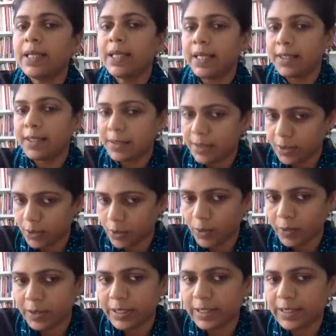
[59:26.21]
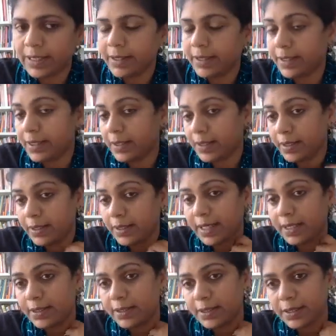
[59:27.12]
and strongly again, and
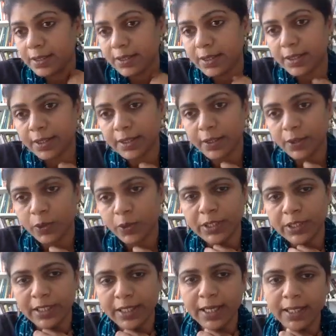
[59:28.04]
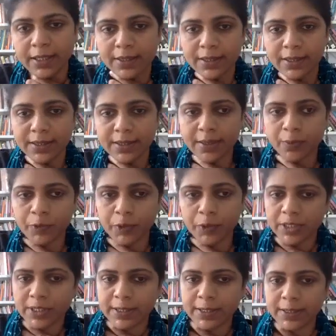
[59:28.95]
that's the ICM,
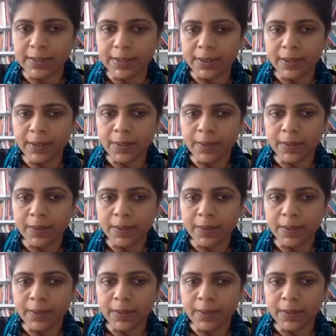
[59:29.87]
which is